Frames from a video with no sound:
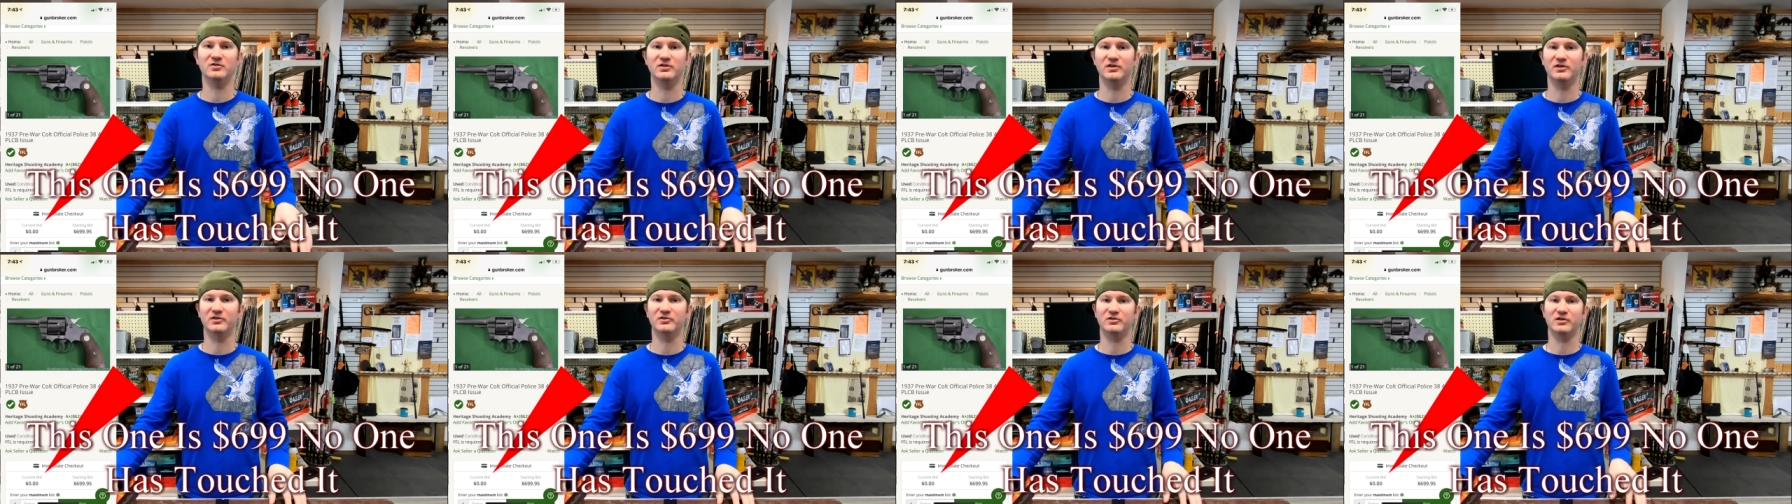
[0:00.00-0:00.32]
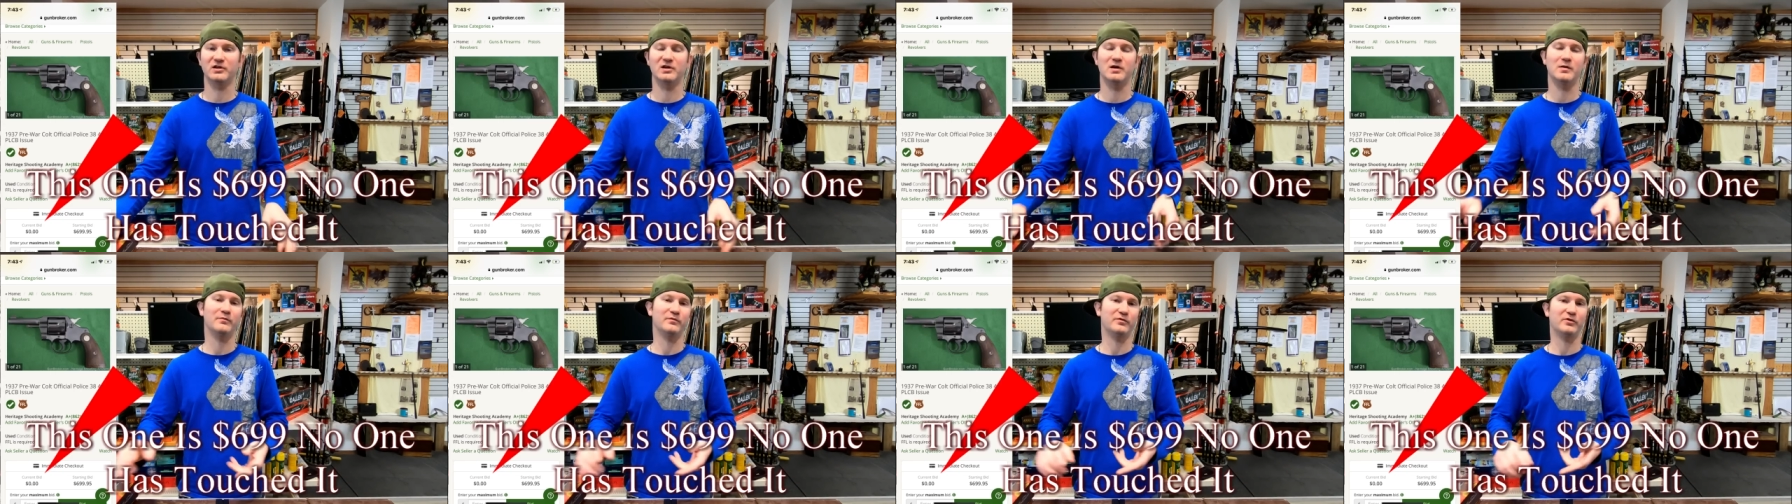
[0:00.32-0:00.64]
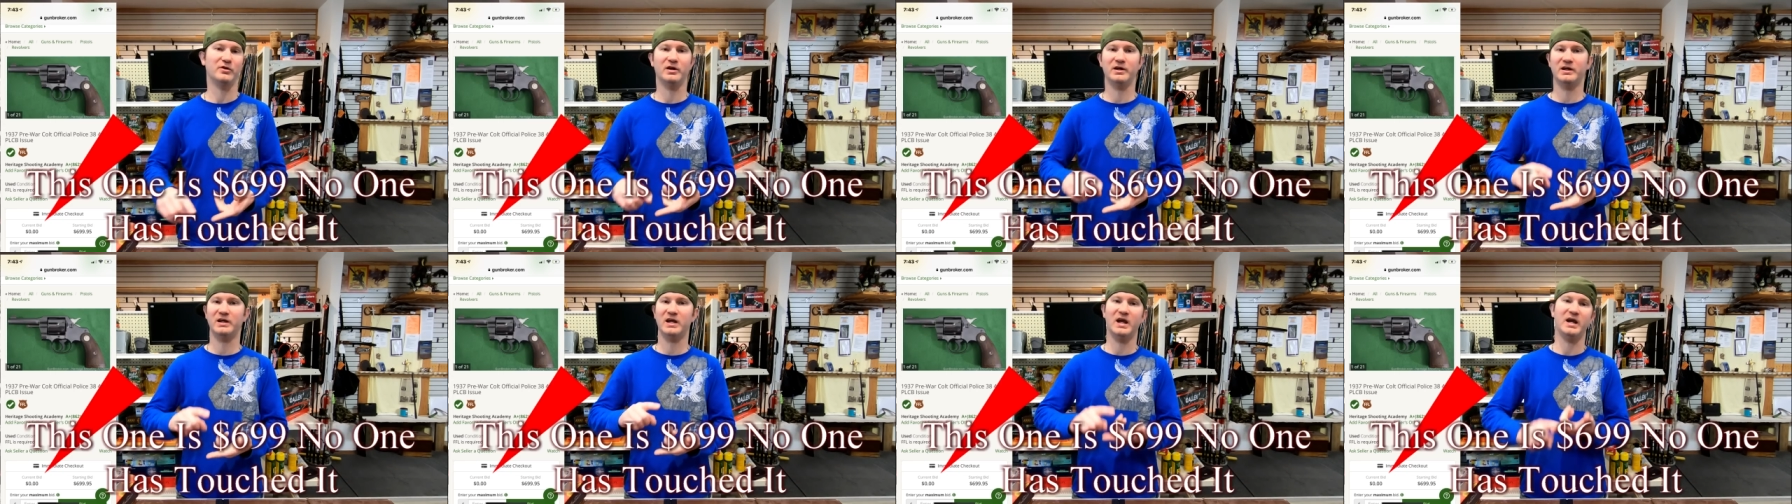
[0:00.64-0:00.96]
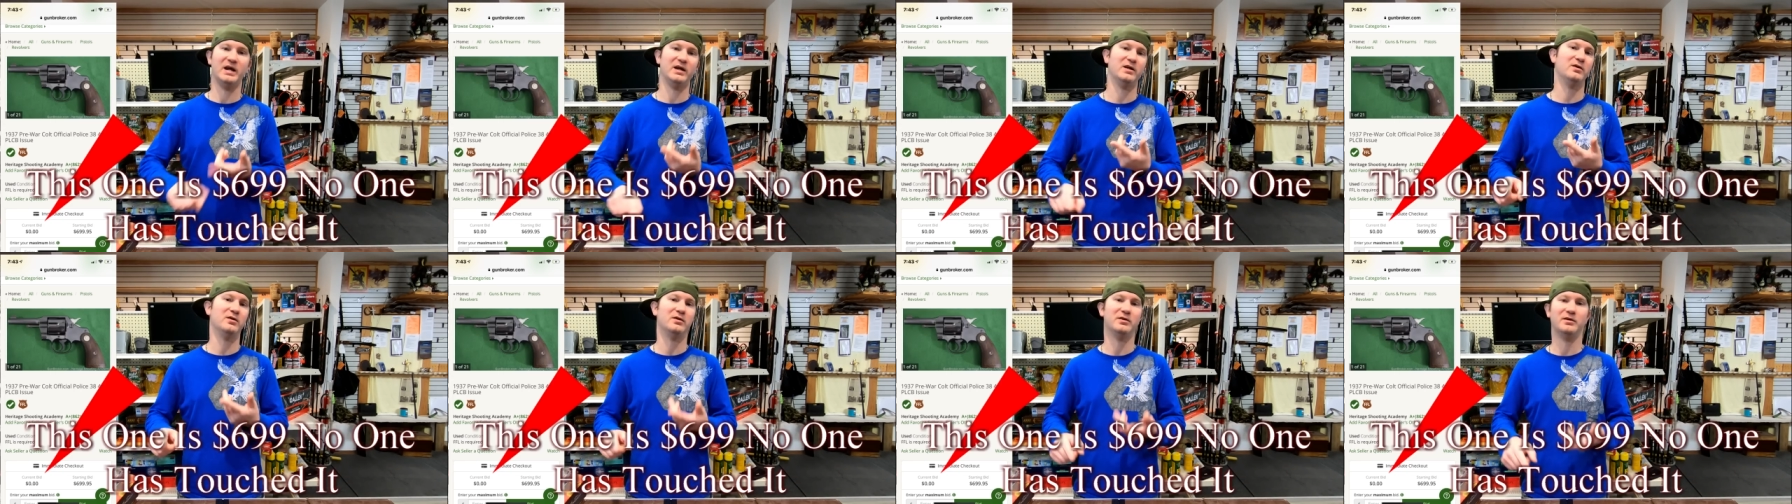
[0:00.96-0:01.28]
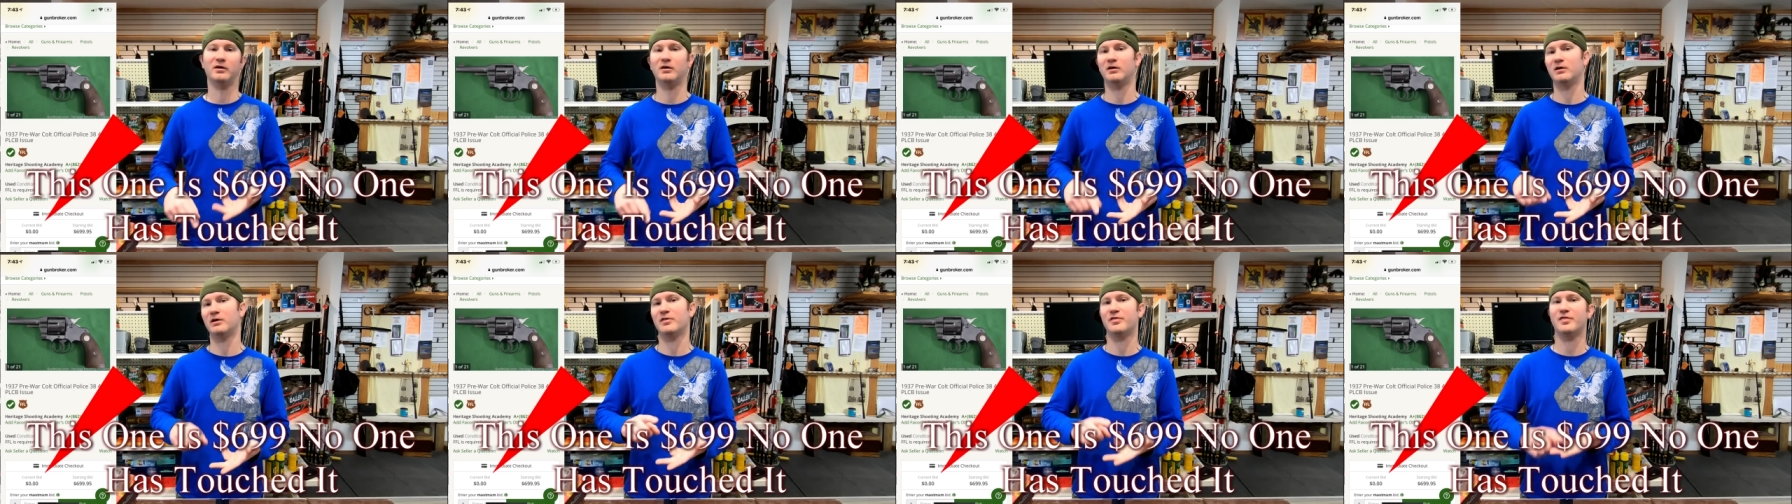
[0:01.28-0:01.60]
listing them for like eight
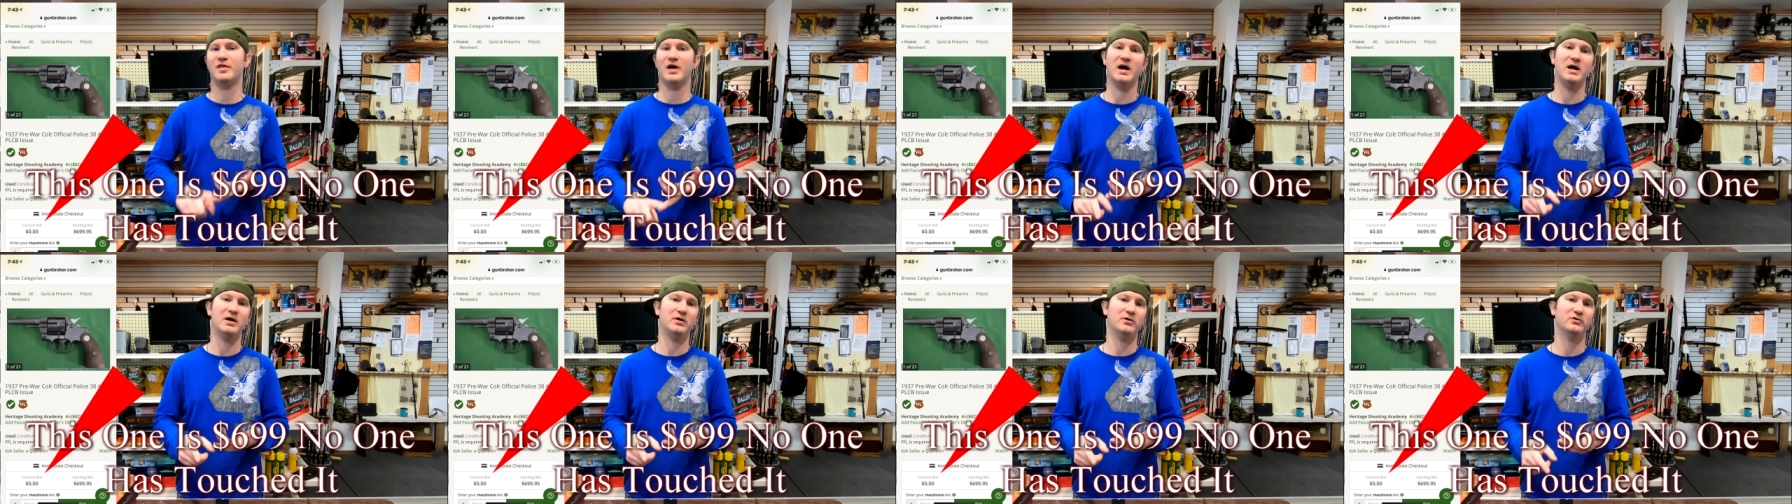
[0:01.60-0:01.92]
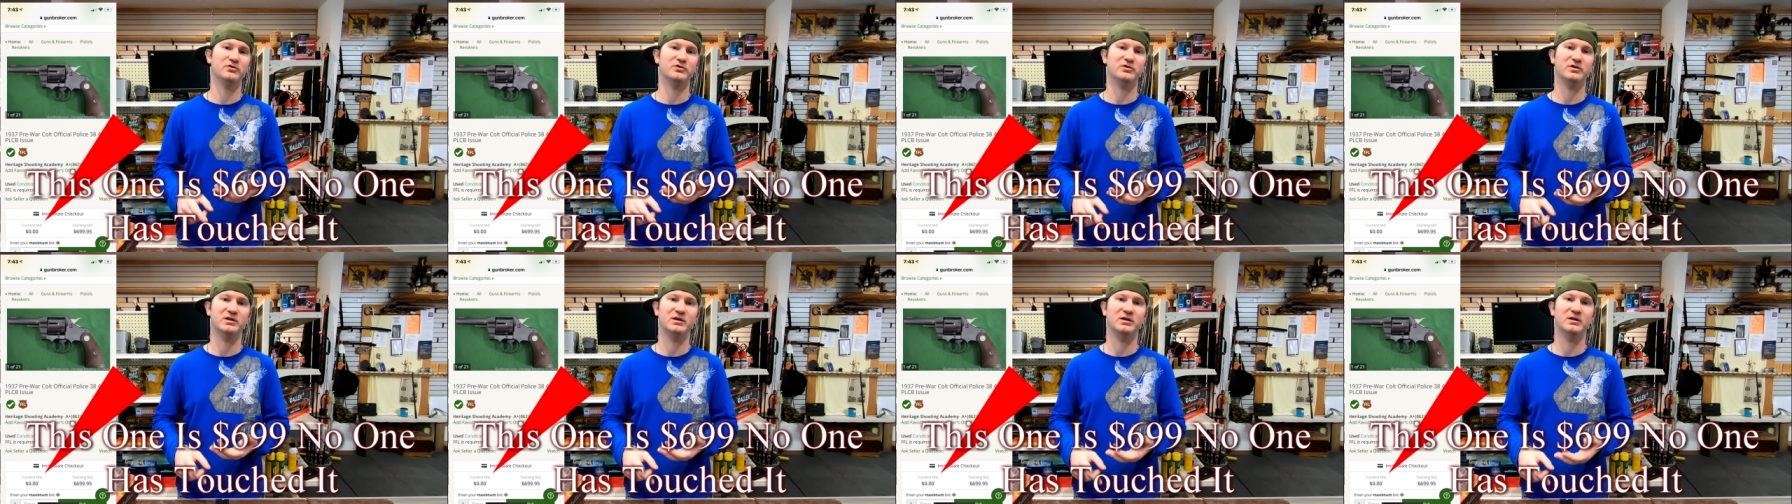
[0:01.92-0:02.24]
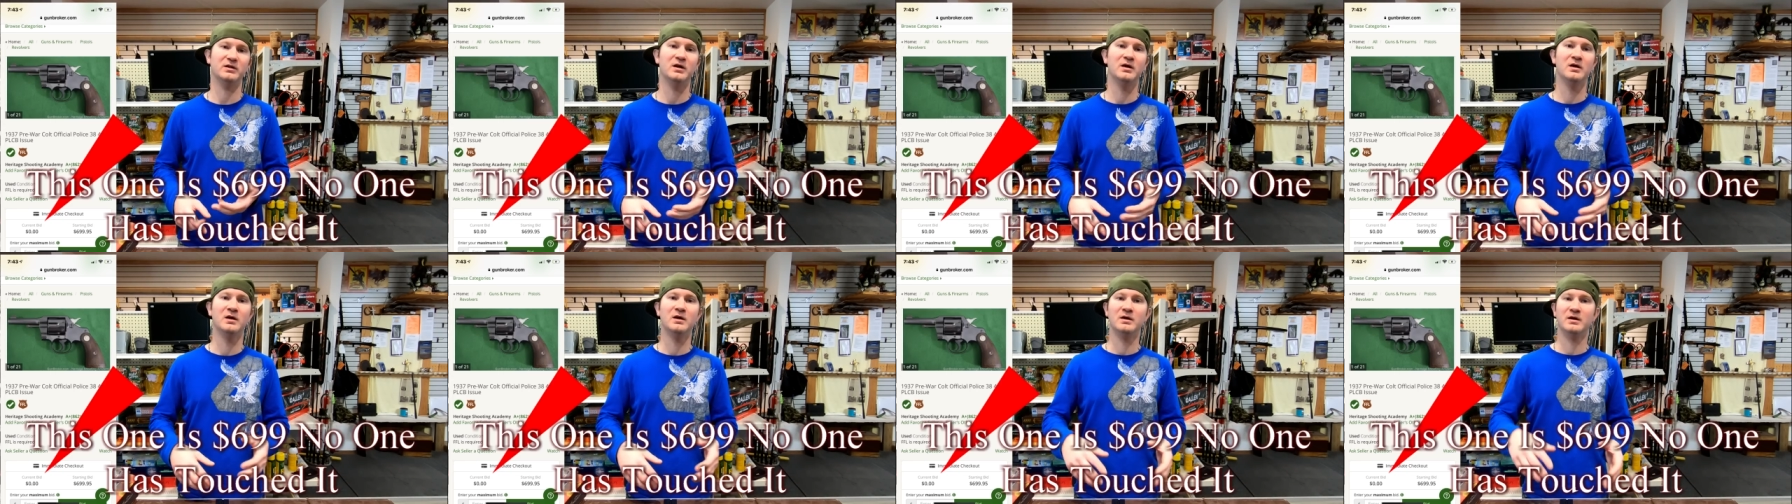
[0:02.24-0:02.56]
hundred, one thousand,